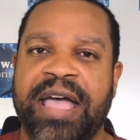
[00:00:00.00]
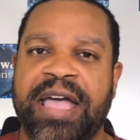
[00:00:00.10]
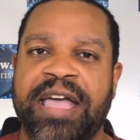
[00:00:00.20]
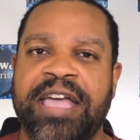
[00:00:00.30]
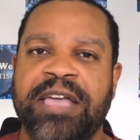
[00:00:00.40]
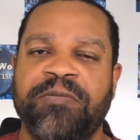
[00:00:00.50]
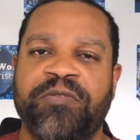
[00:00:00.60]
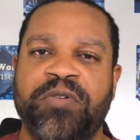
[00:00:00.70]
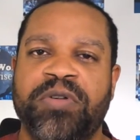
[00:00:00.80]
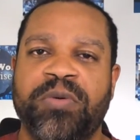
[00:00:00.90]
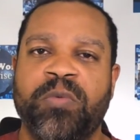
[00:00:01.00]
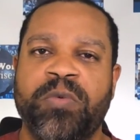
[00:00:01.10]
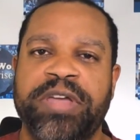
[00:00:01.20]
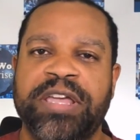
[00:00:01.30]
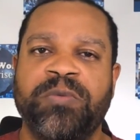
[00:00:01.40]
aim for the
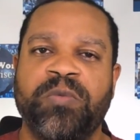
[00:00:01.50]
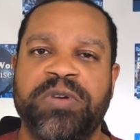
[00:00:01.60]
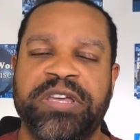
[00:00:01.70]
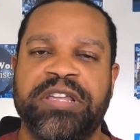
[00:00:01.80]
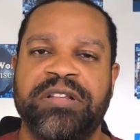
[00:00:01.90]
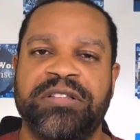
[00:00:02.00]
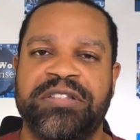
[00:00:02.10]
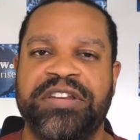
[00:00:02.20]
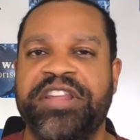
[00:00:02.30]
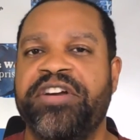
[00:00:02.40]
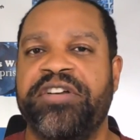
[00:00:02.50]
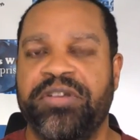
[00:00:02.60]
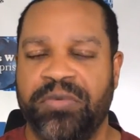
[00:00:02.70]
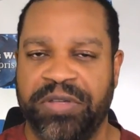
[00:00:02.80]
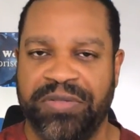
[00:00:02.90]
win-win
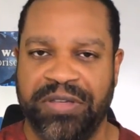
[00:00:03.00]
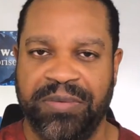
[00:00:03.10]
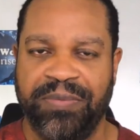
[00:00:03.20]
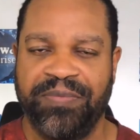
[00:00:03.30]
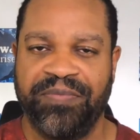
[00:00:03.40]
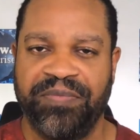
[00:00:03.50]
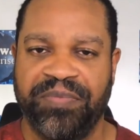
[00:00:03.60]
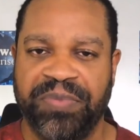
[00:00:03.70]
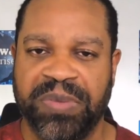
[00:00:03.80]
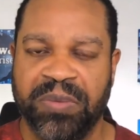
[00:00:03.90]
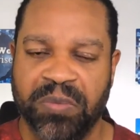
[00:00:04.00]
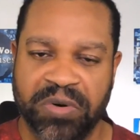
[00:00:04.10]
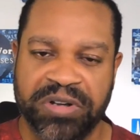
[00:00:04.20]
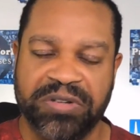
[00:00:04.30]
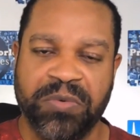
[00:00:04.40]
scenario with them,
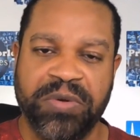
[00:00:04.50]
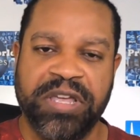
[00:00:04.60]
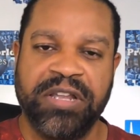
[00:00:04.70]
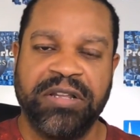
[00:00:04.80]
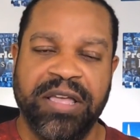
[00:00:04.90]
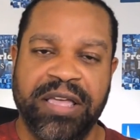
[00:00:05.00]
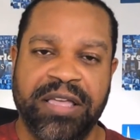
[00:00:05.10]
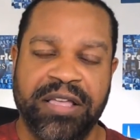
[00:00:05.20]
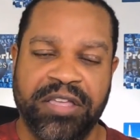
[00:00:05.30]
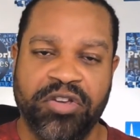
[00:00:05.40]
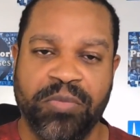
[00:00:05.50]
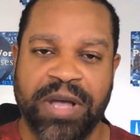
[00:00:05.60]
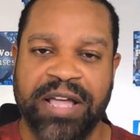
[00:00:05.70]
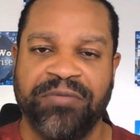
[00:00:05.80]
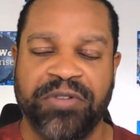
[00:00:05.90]
where it's a win in your
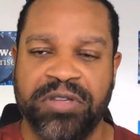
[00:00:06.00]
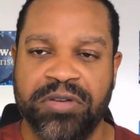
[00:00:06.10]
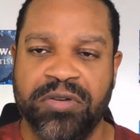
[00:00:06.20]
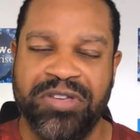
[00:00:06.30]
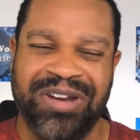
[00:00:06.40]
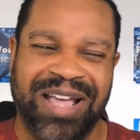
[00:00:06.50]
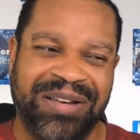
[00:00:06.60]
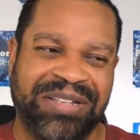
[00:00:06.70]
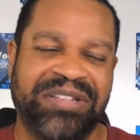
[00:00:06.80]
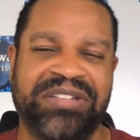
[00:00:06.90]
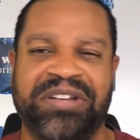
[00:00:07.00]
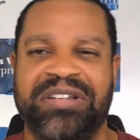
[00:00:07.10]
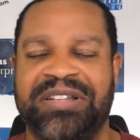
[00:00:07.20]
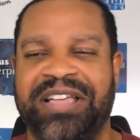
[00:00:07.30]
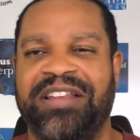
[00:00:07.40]
mind for you, and you're not
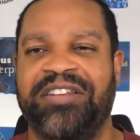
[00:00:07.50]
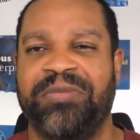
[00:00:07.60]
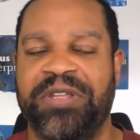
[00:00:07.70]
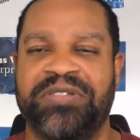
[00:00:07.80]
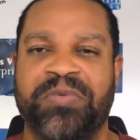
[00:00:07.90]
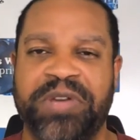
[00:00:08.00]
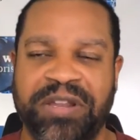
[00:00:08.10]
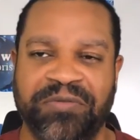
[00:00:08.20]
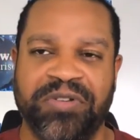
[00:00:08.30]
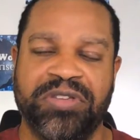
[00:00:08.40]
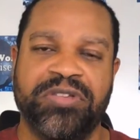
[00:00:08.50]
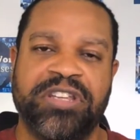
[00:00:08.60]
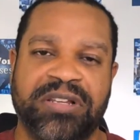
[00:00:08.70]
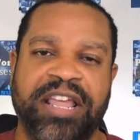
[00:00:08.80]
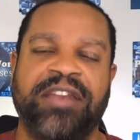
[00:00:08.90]
necessarily telling them it's a win for you,
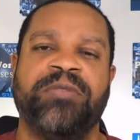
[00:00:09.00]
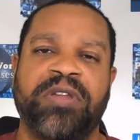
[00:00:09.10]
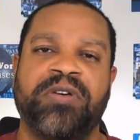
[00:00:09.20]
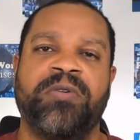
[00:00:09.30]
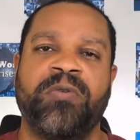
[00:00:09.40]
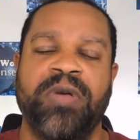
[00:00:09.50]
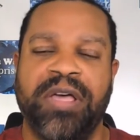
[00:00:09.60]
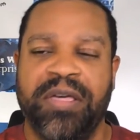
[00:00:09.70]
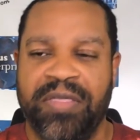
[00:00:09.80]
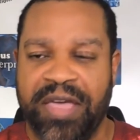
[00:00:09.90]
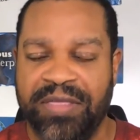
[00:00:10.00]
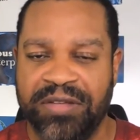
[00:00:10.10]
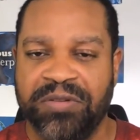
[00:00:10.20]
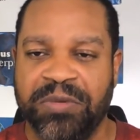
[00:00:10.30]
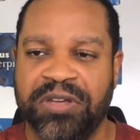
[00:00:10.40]
just letting them know that
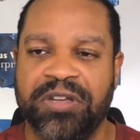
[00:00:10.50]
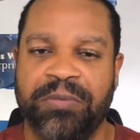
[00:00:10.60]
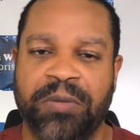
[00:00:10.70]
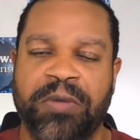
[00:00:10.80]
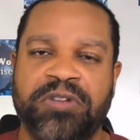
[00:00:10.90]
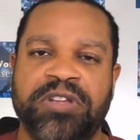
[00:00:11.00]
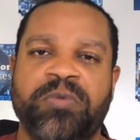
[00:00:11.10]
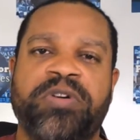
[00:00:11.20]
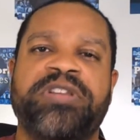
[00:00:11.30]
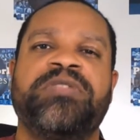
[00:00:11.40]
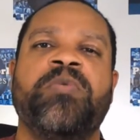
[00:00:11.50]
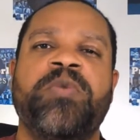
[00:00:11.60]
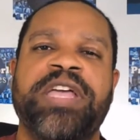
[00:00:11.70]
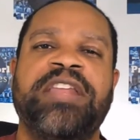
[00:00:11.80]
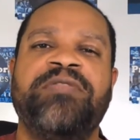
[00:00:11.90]
this would be good, but mostly where it's a
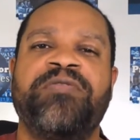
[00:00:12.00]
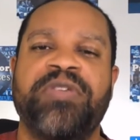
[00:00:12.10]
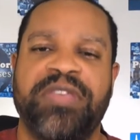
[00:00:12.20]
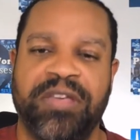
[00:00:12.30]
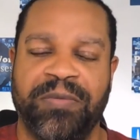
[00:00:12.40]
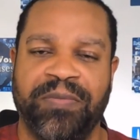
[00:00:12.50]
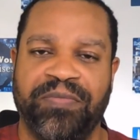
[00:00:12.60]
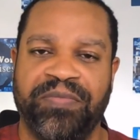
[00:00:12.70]
win for them.